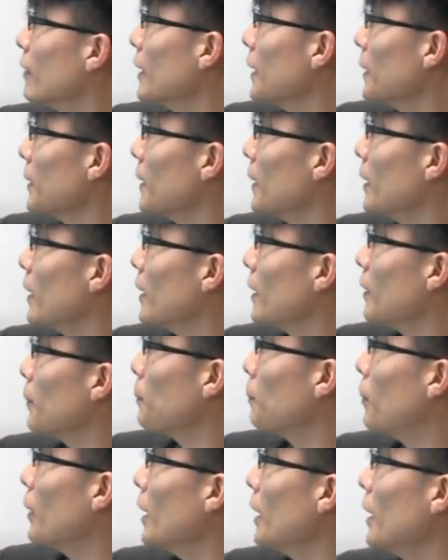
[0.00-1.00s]
Right?
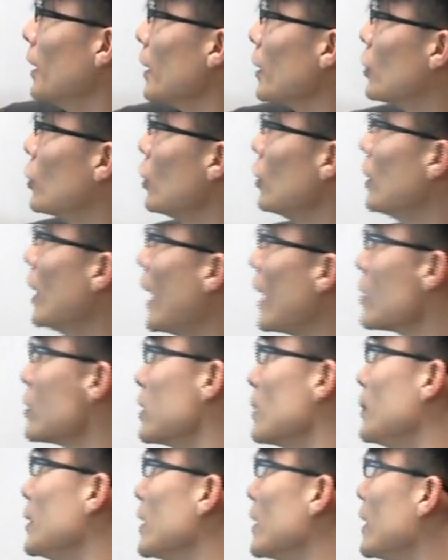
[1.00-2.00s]
But it could
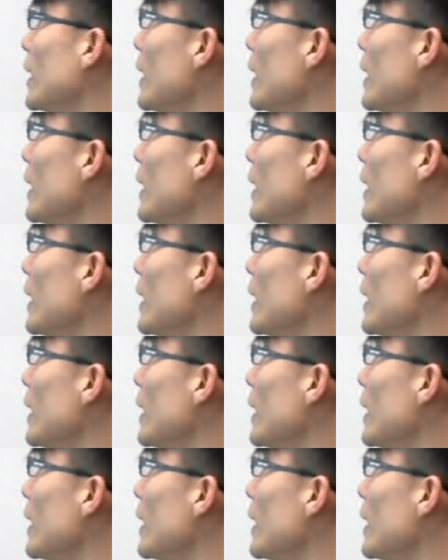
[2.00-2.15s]
actually be the